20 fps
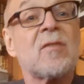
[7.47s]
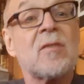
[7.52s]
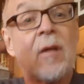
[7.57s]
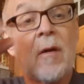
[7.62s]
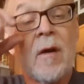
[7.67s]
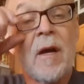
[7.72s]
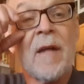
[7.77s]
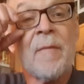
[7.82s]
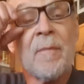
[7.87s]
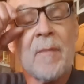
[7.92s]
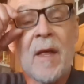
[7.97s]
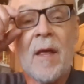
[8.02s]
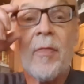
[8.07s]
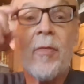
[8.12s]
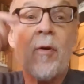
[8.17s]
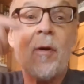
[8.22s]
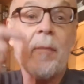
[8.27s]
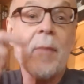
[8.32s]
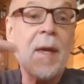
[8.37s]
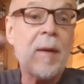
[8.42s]
So I
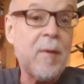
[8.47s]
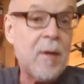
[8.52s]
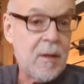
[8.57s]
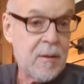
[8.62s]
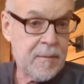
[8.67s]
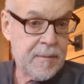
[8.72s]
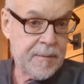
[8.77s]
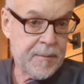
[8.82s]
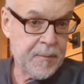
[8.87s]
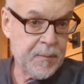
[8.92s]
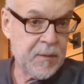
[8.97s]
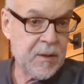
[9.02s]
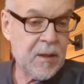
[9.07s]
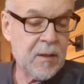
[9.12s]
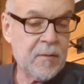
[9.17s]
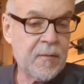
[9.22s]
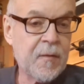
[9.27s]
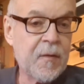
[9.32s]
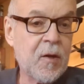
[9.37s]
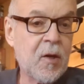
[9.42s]
thought maybe
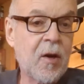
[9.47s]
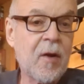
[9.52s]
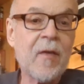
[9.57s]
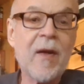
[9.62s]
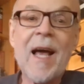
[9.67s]
if you don't